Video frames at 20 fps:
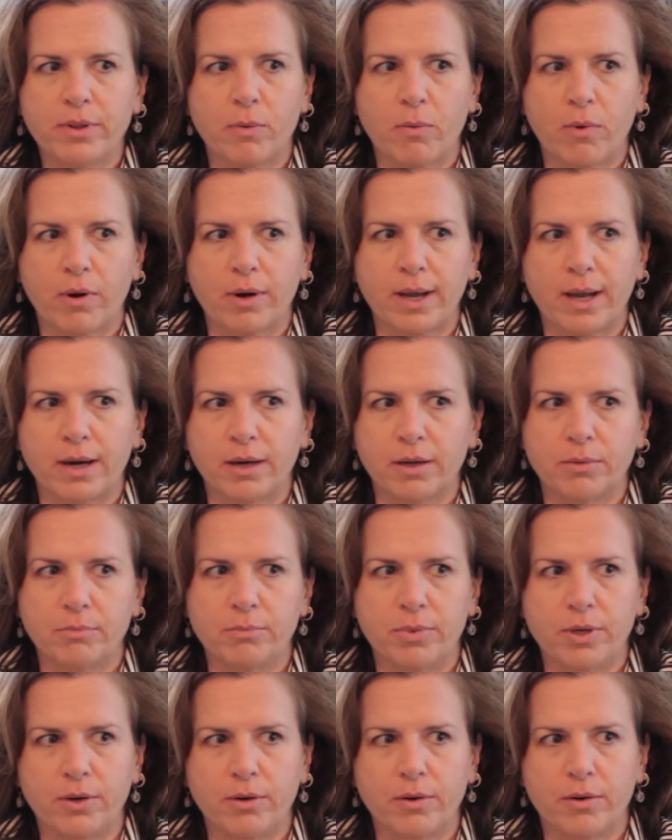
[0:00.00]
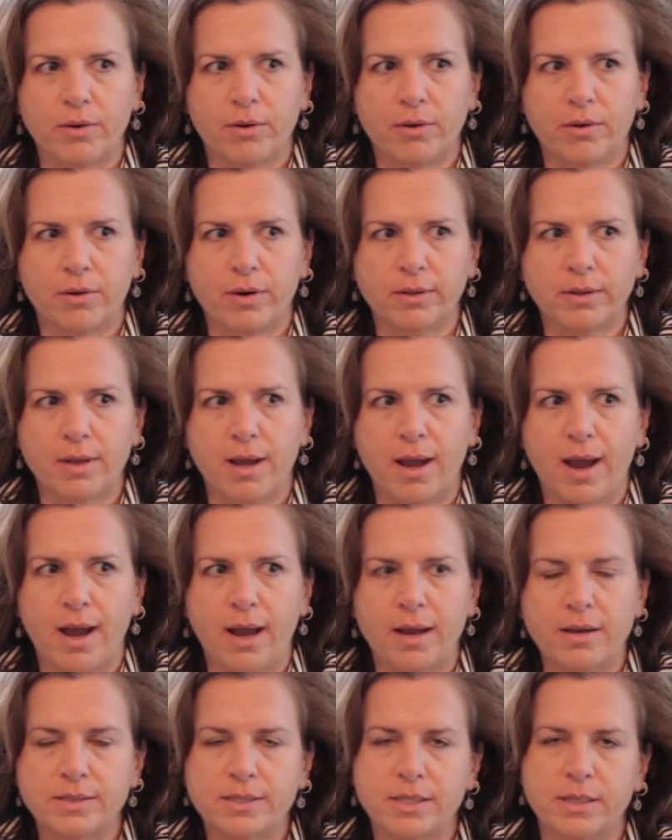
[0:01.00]
that work at a computer a
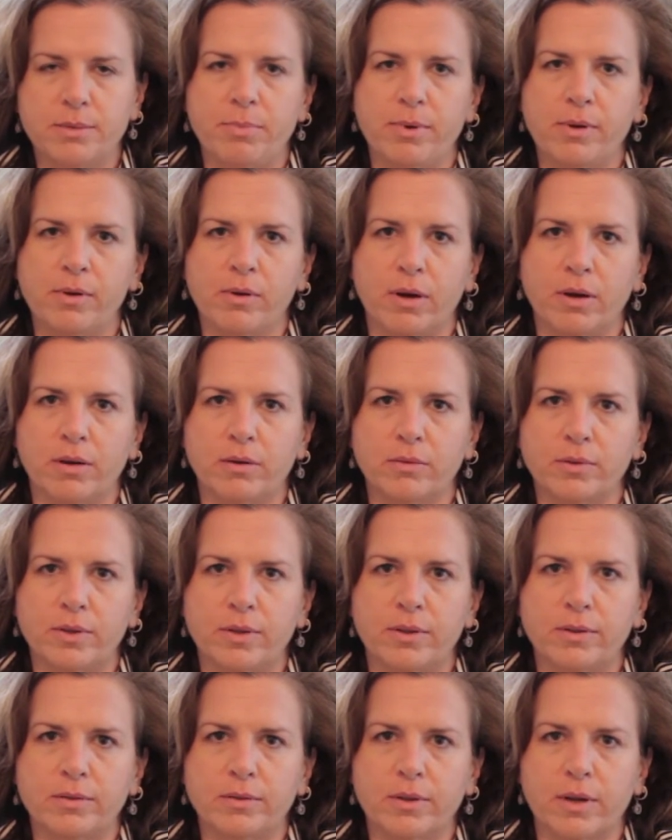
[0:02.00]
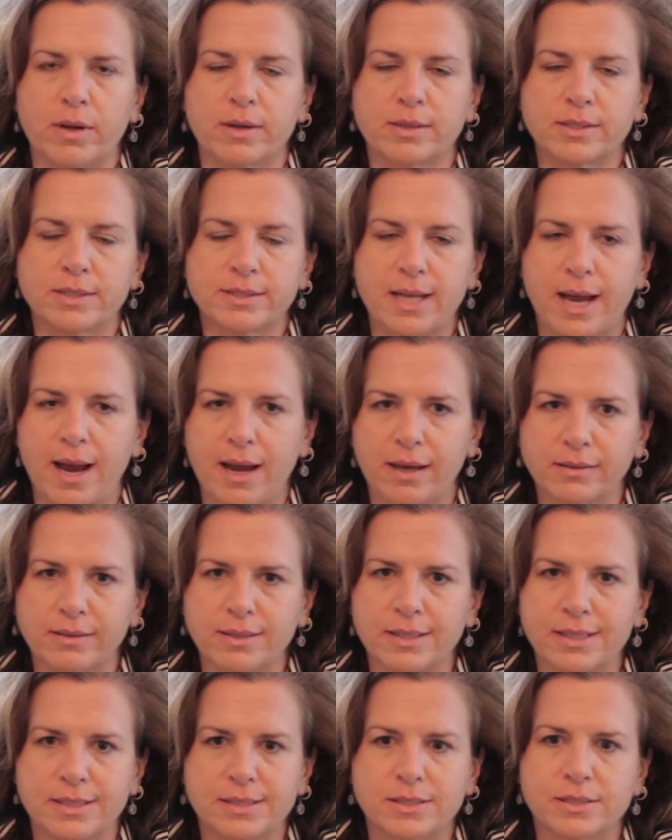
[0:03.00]
lot, see with
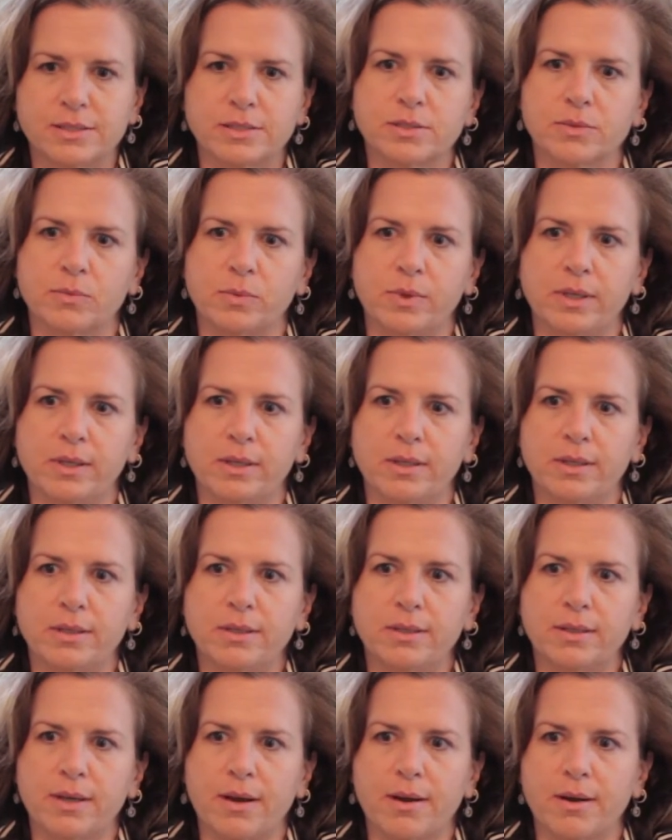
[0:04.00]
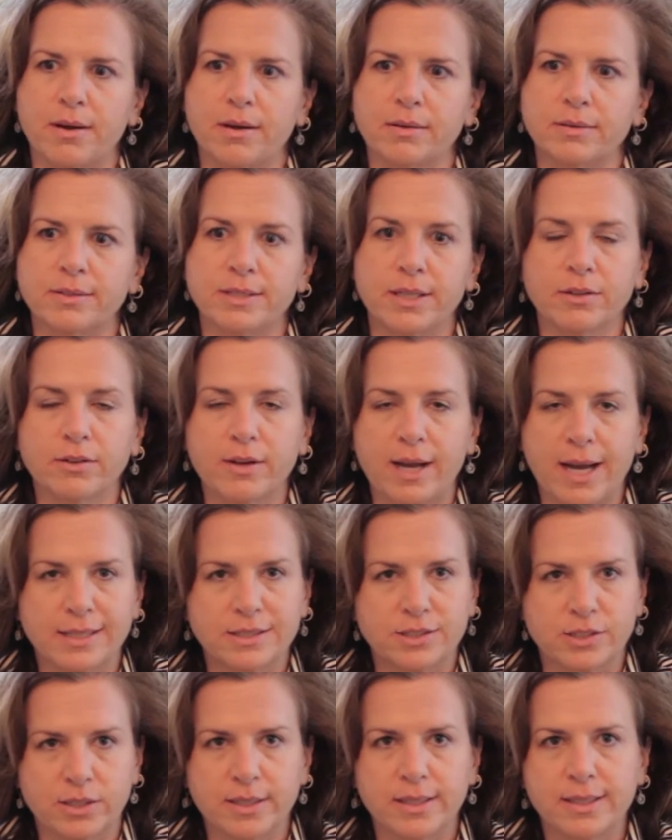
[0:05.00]
stylists, with dental
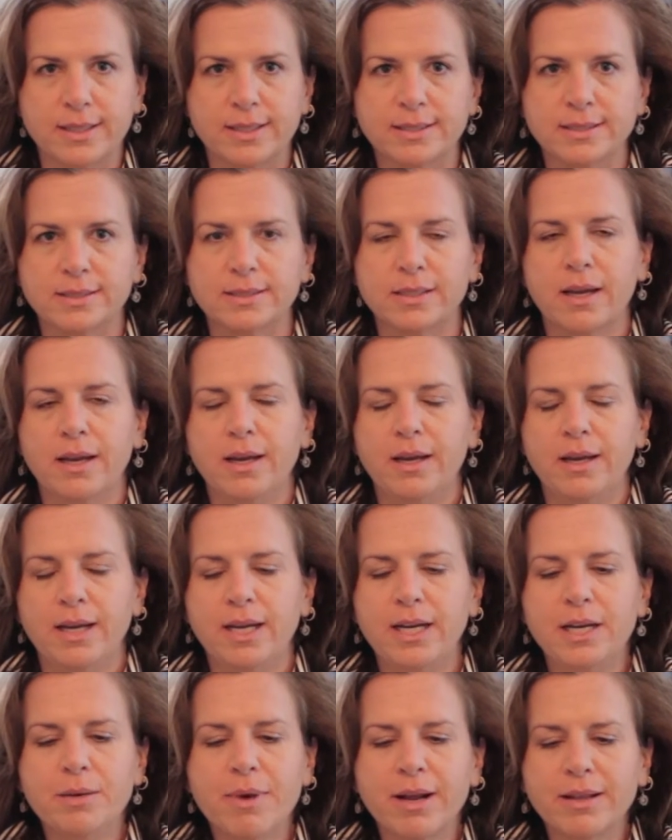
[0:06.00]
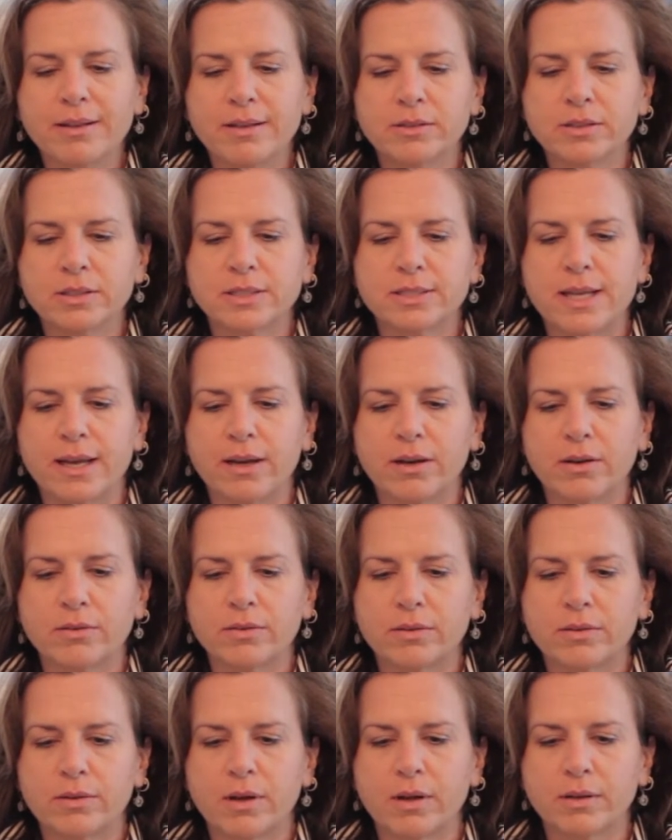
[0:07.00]
hygienists. Anybody that looks
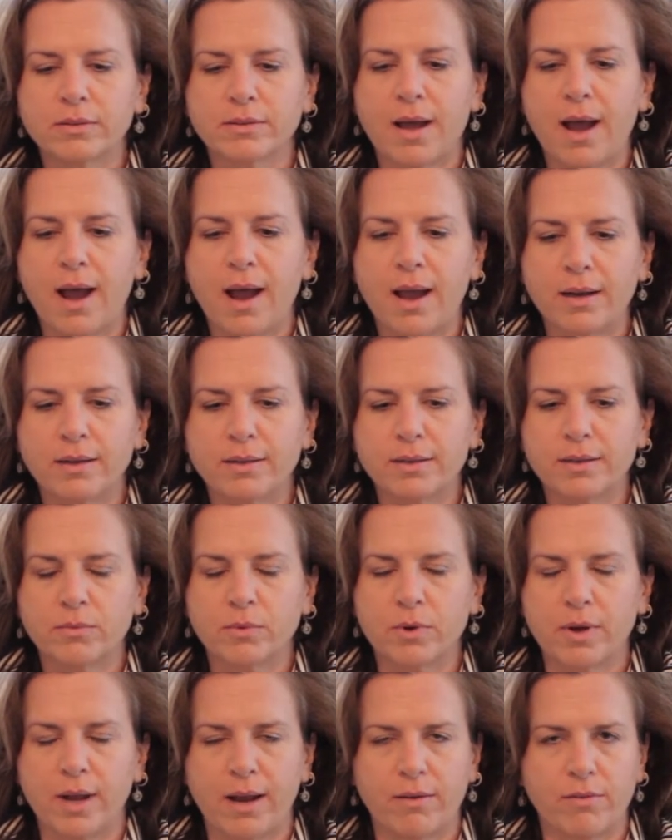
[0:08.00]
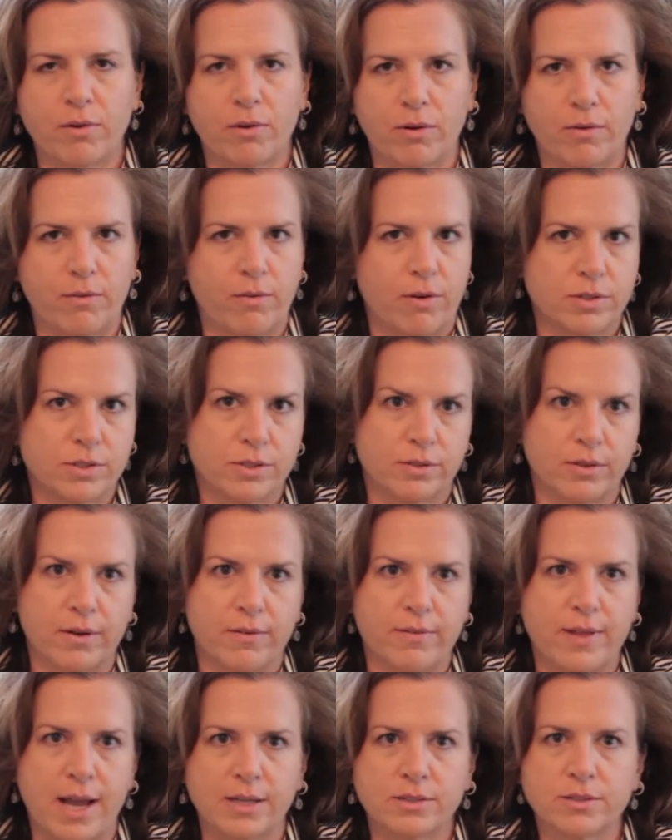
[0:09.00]
down a lot will have a reversal
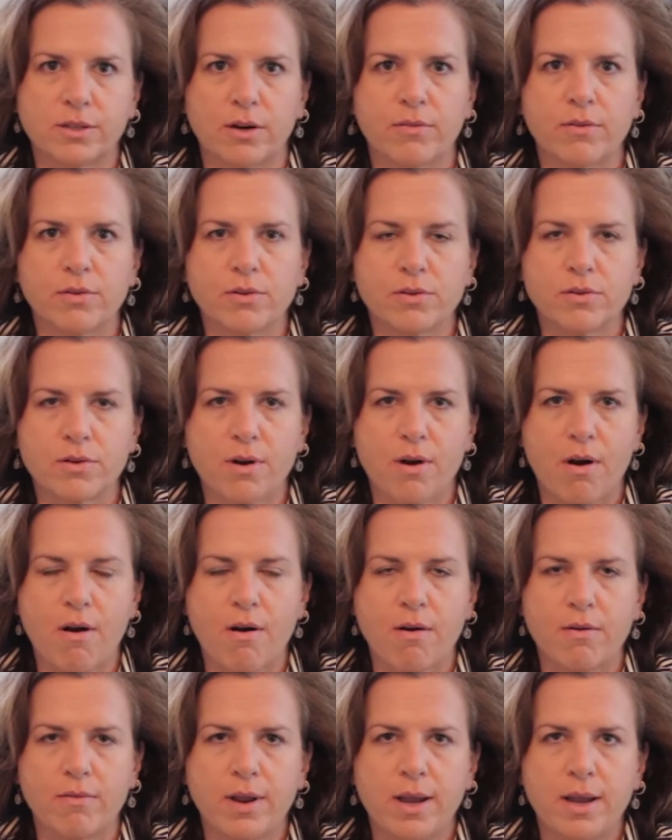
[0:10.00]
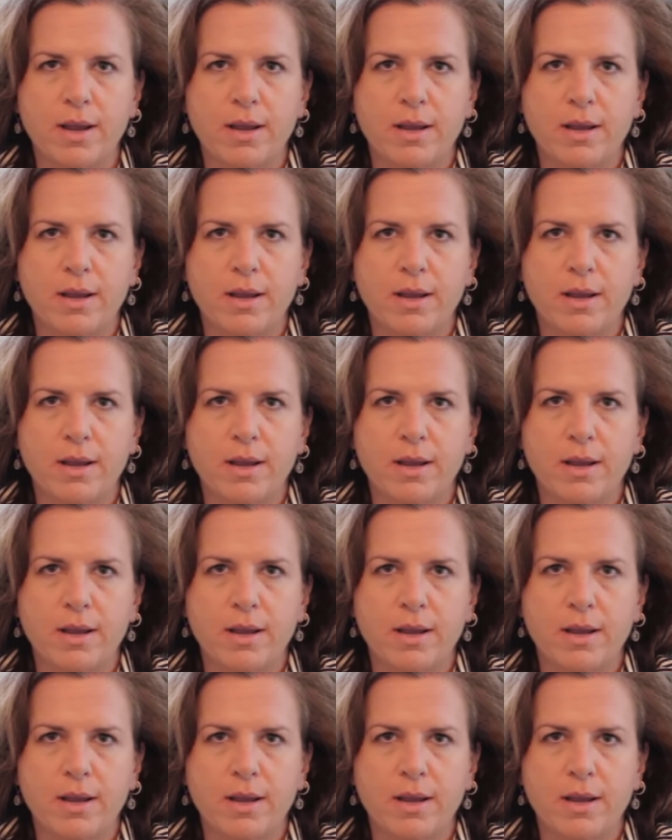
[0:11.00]
of that cervical curve.